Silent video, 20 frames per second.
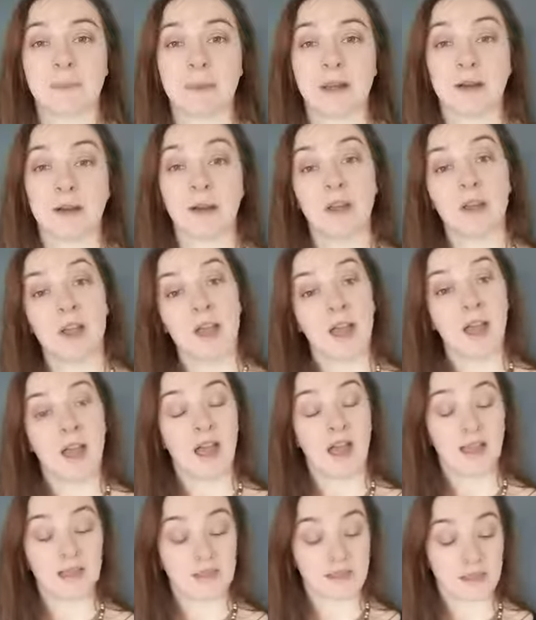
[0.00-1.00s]
about.
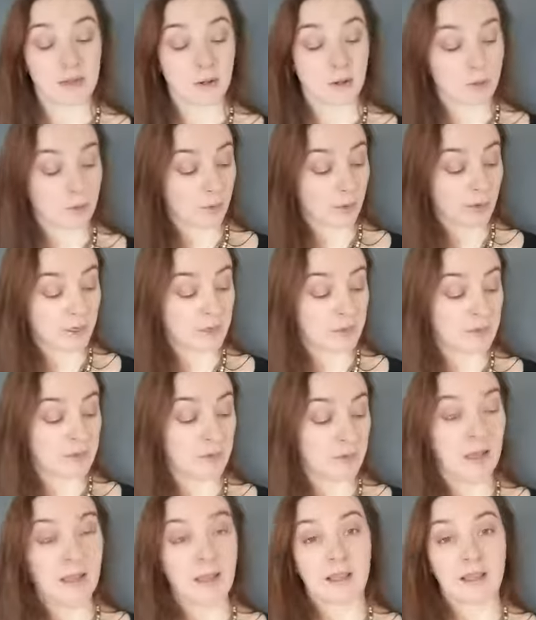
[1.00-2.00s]
And so I thought I'd
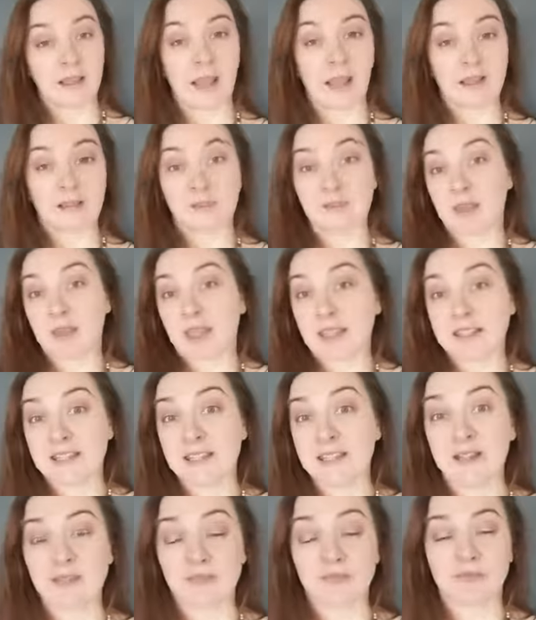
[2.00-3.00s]
get
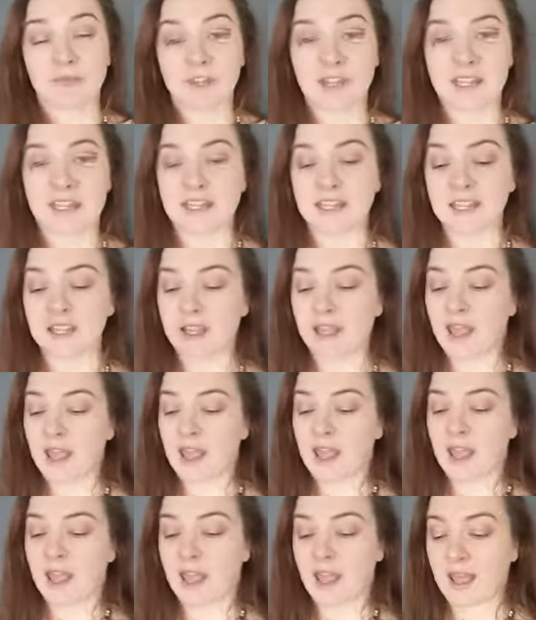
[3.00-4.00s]
it and read it.
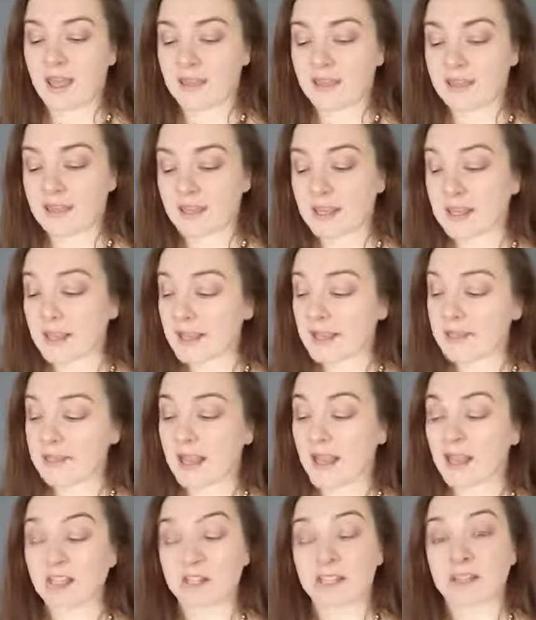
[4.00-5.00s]
And it is
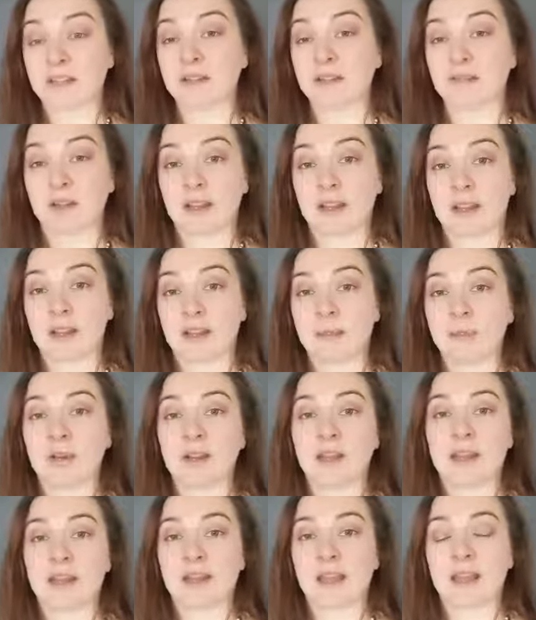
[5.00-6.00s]
actually really
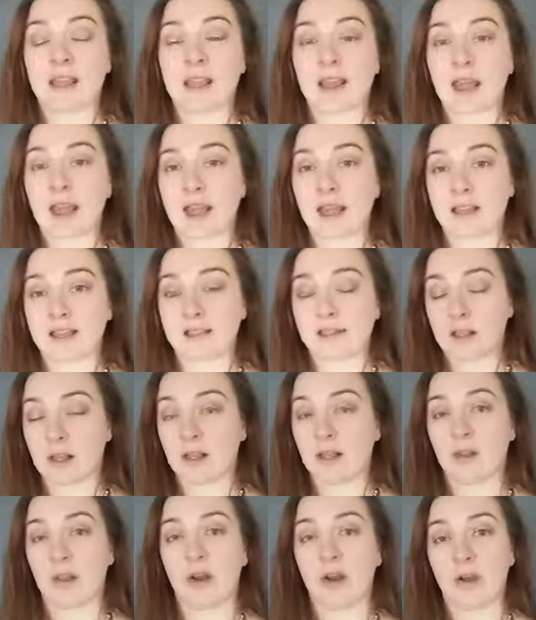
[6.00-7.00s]
brilliant. It has a
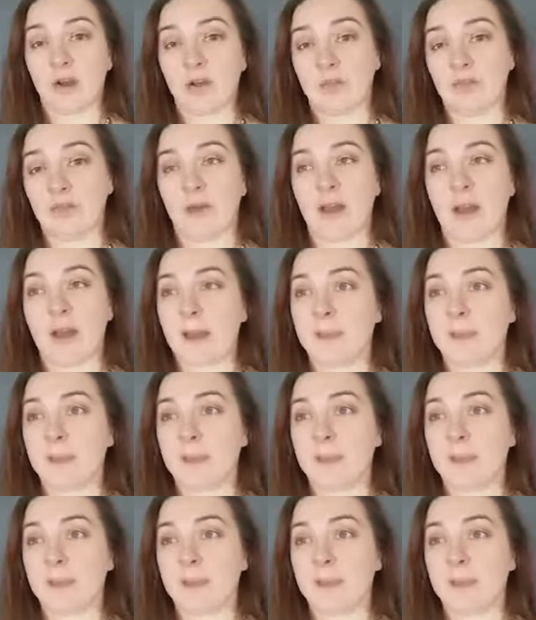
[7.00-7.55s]
lot of